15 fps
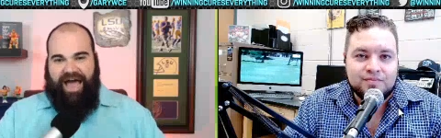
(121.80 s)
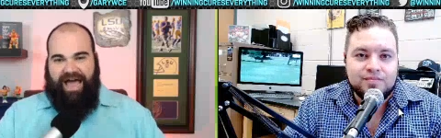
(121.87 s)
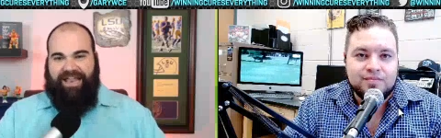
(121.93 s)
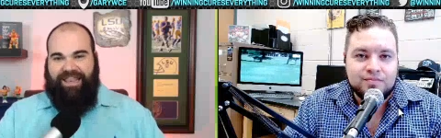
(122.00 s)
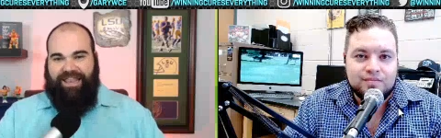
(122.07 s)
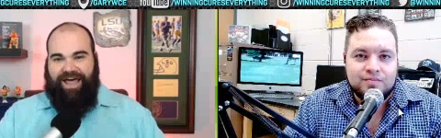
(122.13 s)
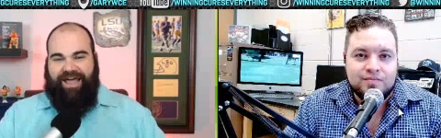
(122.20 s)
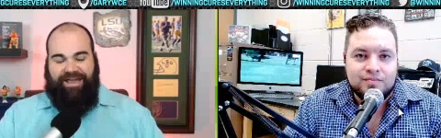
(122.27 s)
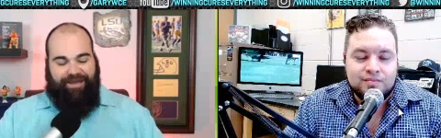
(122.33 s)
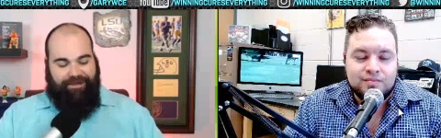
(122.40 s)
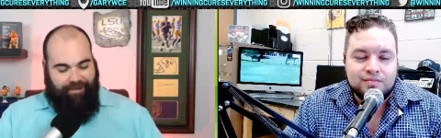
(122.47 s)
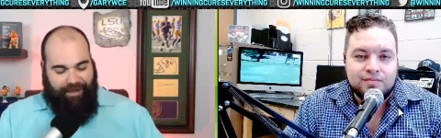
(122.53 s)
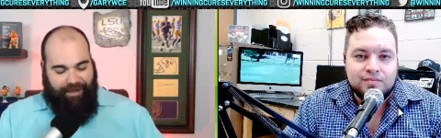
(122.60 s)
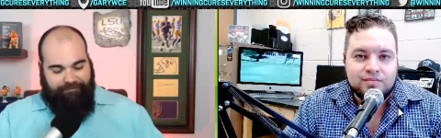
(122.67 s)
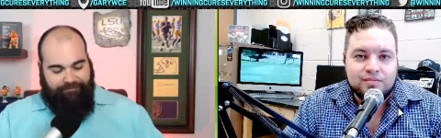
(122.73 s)
Speaker 1: like.
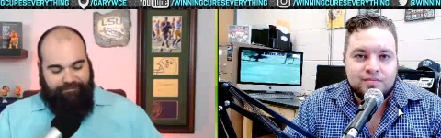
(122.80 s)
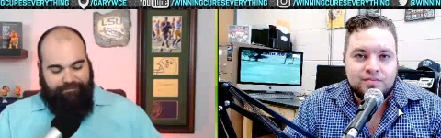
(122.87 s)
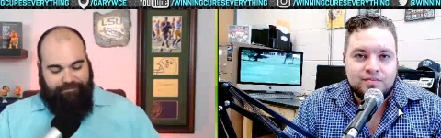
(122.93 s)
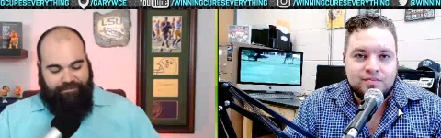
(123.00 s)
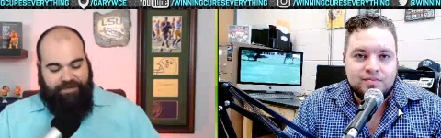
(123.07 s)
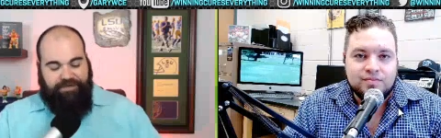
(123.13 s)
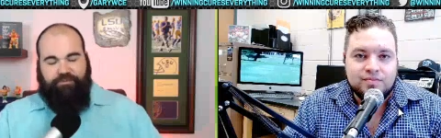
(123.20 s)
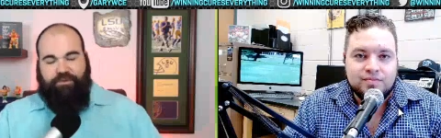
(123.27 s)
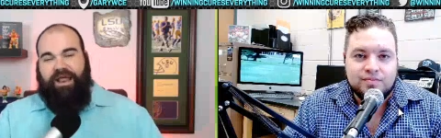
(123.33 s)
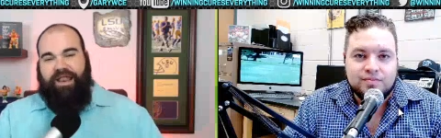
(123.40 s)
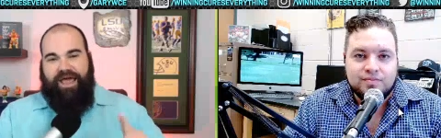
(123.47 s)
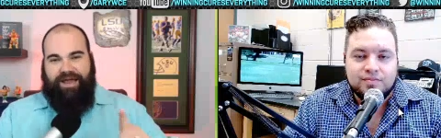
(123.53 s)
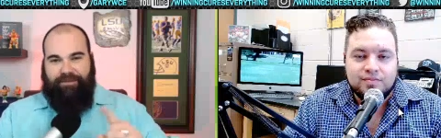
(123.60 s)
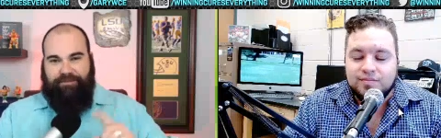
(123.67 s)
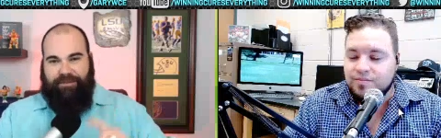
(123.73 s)
I, here's what I
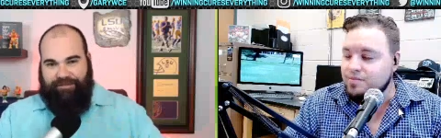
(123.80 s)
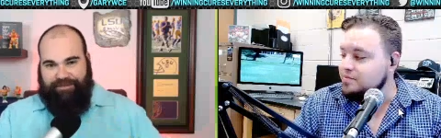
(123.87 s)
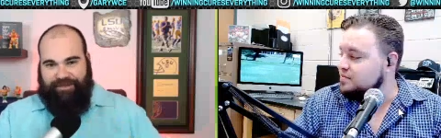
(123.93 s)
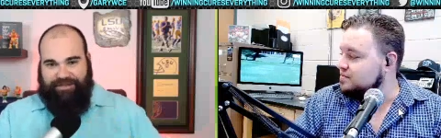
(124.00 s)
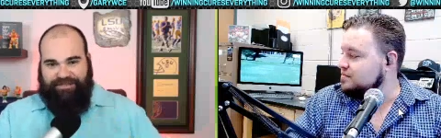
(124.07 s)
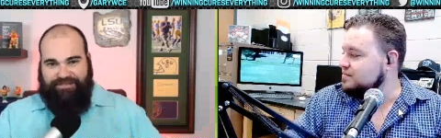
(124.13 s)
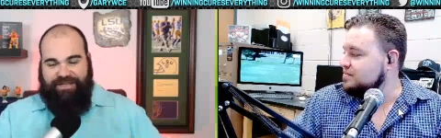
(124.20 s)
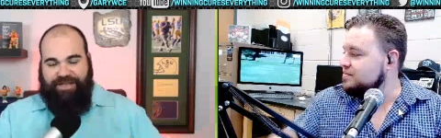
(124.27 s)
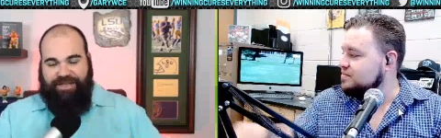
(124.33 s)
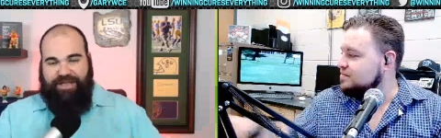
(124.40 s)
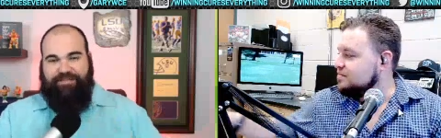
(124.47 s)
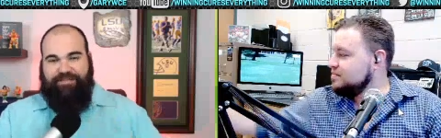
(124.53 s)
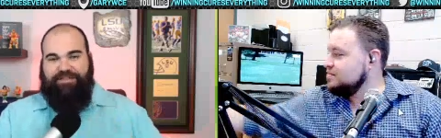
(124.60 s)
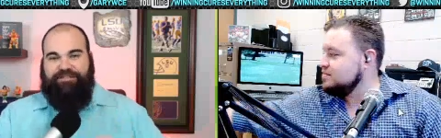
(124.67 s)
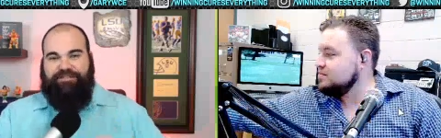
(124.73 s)
like about this.
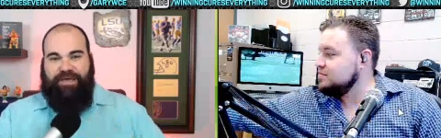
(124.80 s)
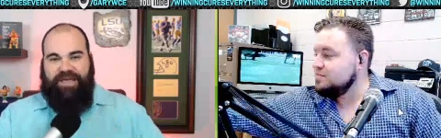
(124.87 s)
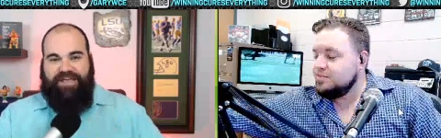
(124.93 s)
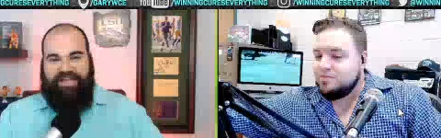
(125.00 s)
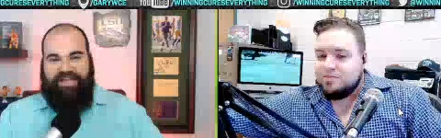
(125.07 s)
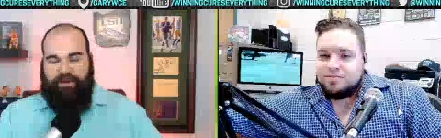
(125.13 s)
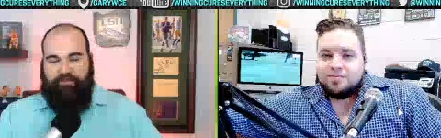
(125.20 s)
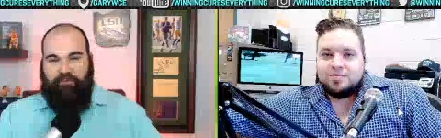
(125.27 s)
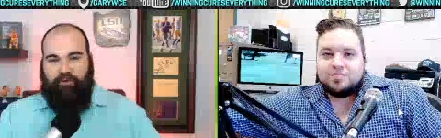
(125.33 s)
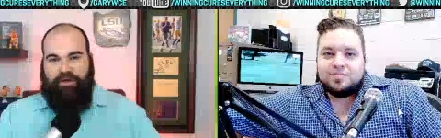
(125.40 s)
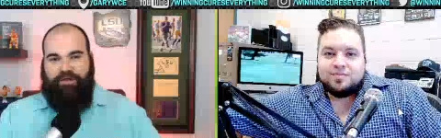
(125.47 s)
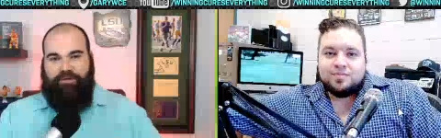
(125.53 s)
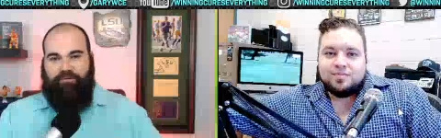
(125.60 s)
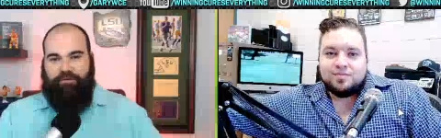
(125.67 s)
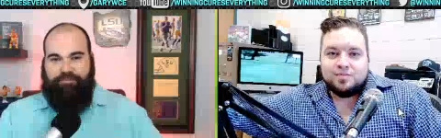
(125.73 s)
This makes my
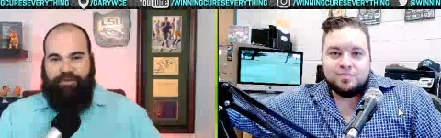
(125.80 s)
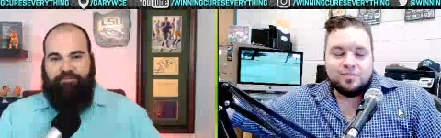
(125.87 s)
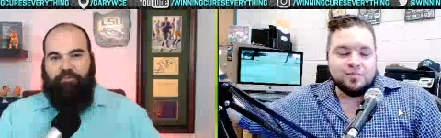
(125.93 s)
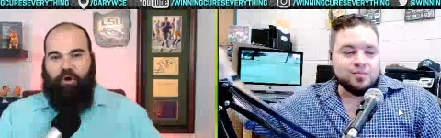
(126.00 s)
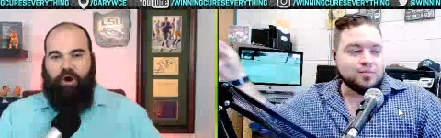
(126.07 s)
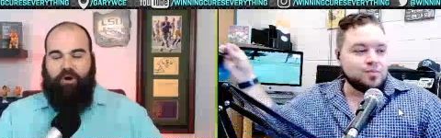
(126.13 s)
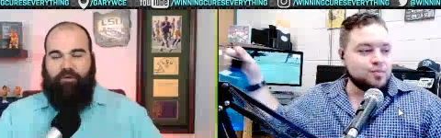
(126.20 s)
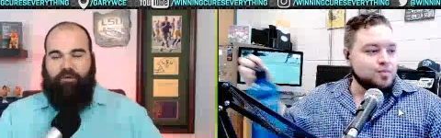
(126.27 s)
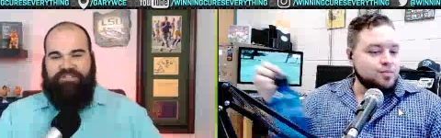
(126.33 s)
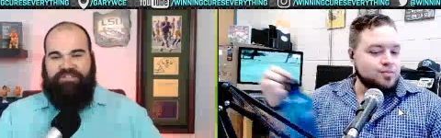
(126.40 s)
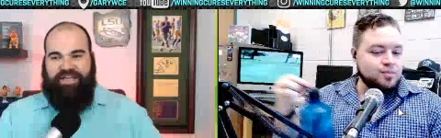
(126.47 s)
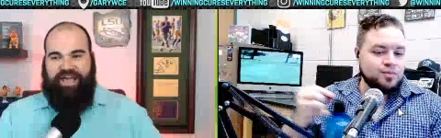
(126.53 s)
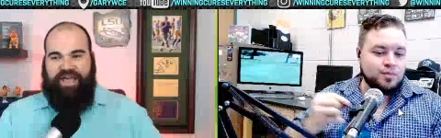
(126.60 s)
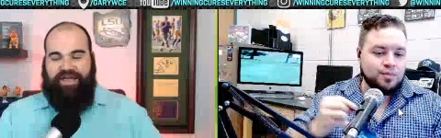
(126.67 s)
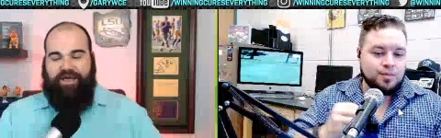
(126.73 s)
point when people always
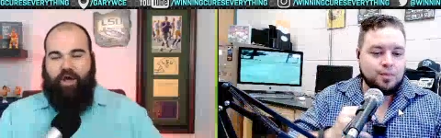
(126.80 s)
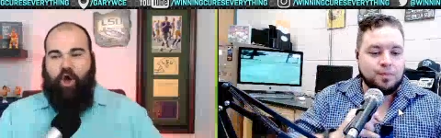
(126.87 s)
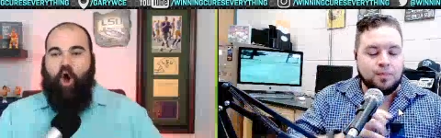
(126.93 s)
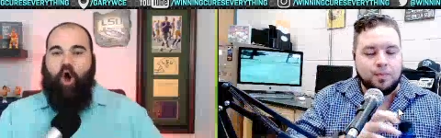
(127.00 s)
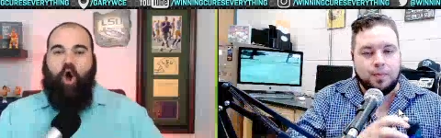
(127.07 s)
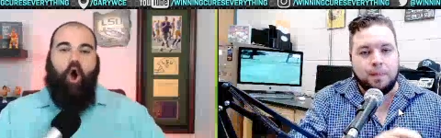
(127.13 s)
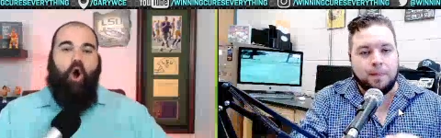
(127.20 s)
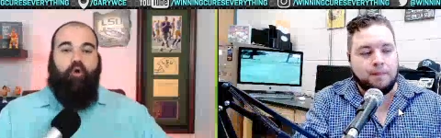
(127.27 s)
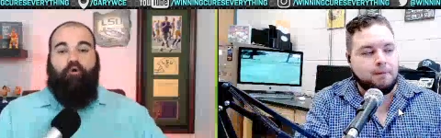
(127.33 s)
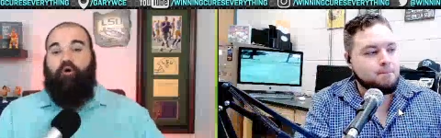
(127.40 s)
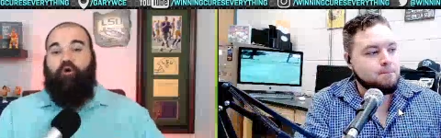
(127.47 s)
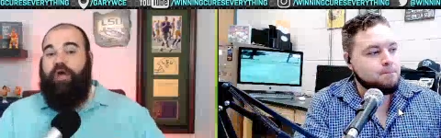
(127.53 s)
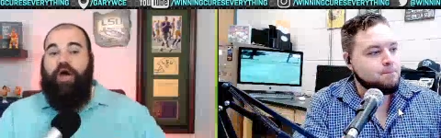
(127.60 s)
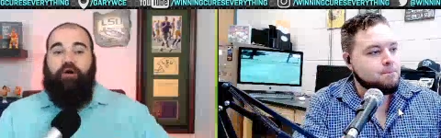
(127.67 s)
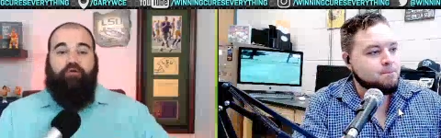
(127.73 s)
say, oh,
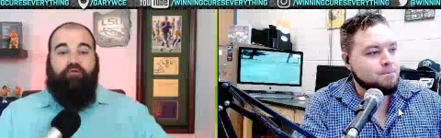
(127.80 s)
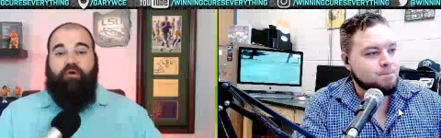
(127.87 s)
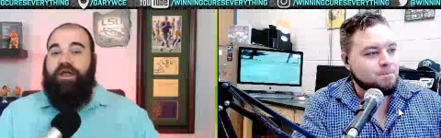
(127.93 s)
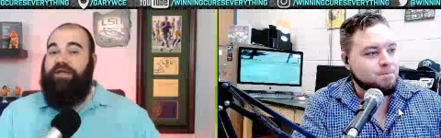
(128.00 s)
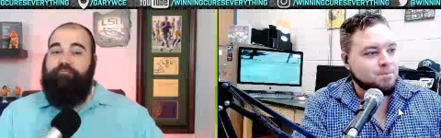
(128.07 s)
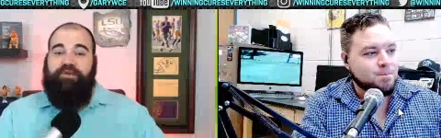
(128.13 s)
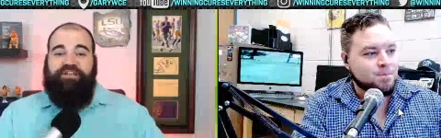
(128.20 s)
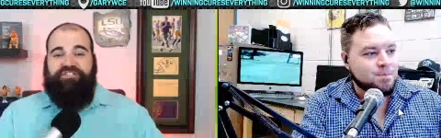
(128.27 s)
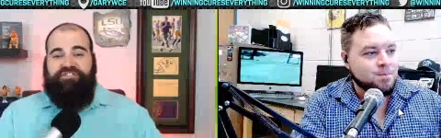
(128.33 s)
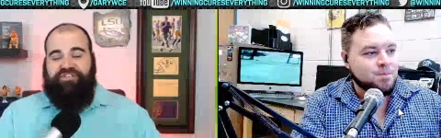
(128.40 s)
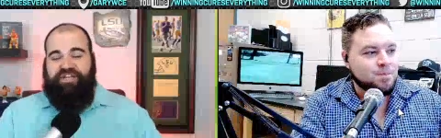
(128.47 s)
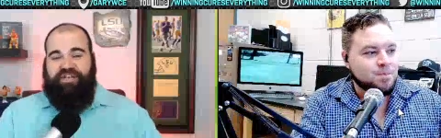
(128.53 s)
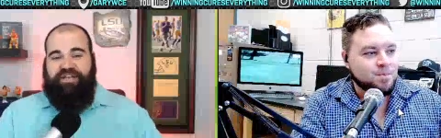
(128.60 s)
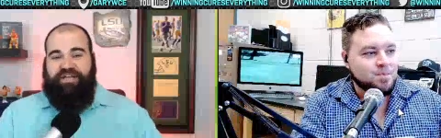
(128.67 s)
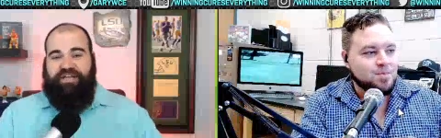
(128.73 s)
look how great
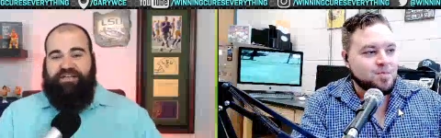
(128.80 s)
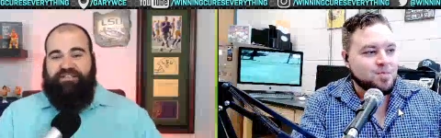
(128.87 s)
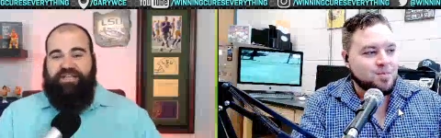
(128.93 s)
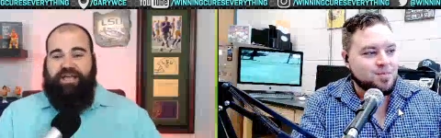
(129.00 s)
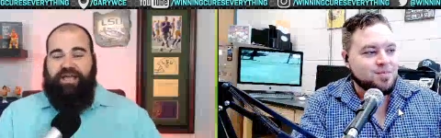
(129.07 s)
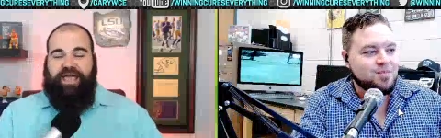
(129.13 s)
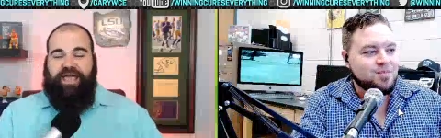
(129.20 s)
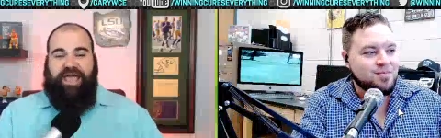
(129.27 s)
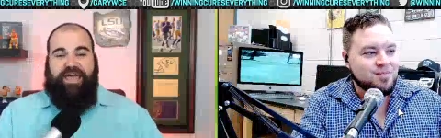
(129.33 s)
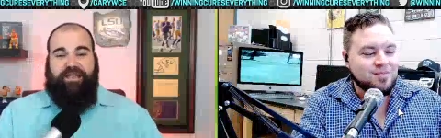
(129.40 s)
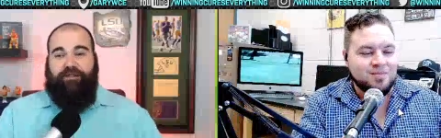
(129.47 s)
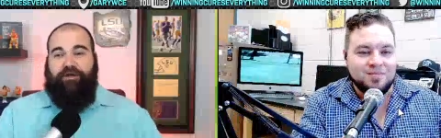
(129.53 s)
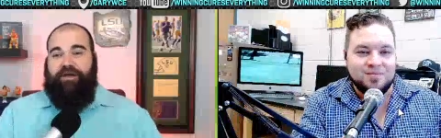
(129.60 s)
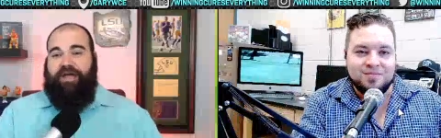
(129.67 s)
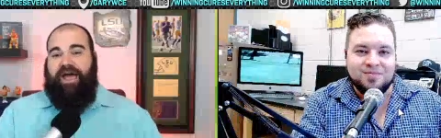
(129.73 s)
Michigan is.
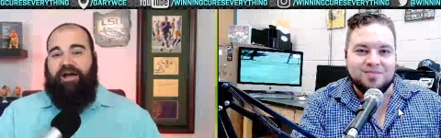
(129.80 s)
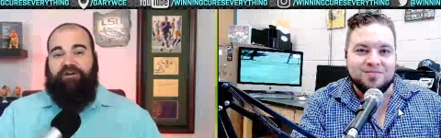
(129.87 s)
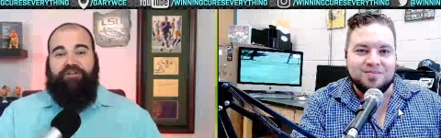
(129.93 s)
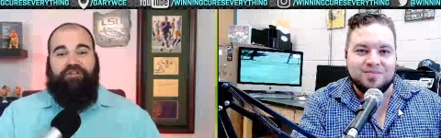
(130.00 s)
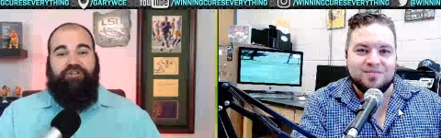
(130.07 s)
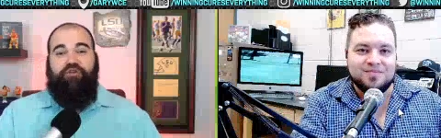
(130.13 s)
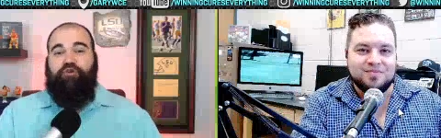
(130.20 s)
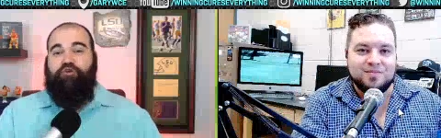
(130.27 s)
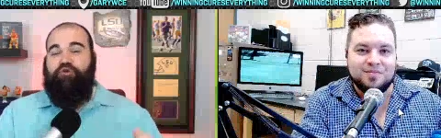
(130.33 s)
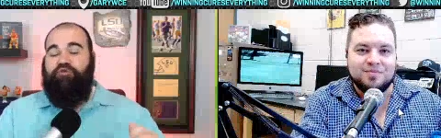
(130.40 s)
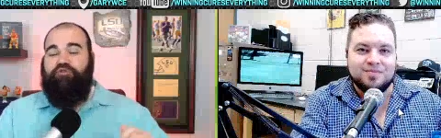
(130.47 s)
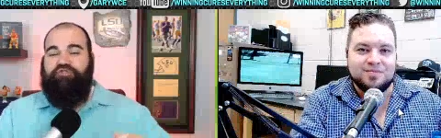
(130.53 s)
And look how huge